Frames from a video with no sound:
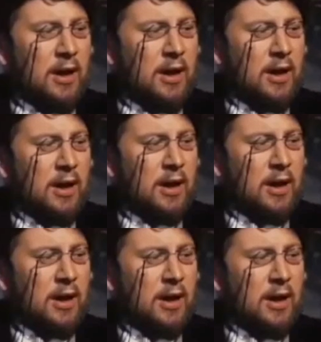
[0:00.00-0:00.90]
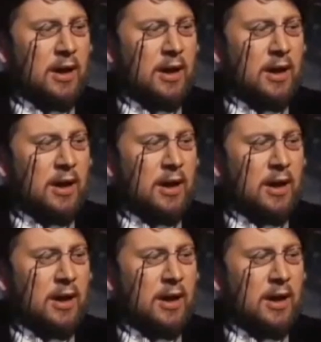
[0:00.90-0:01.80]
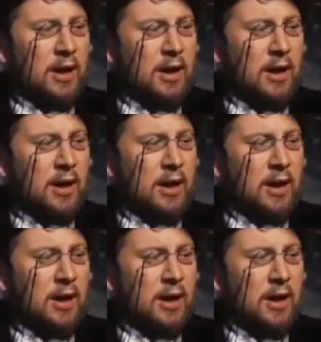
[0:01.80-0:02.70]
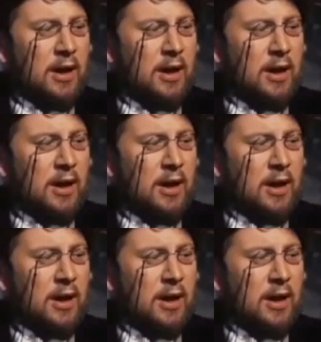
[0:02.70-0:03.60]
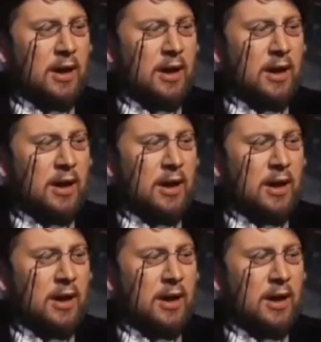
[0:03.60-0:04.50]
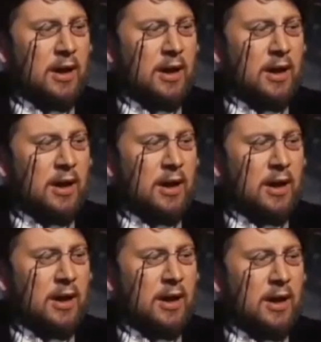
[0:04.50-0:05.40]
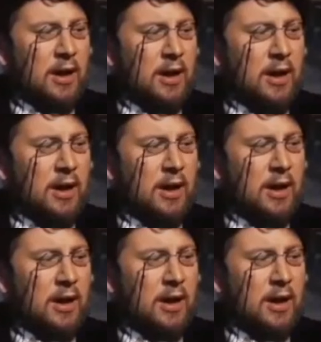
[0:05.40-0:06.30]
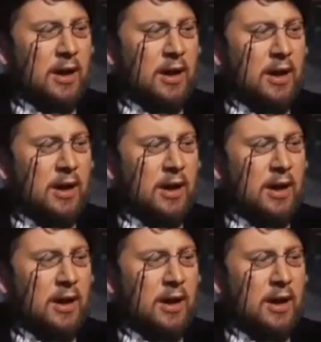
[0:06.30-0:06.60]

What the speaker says: (silent)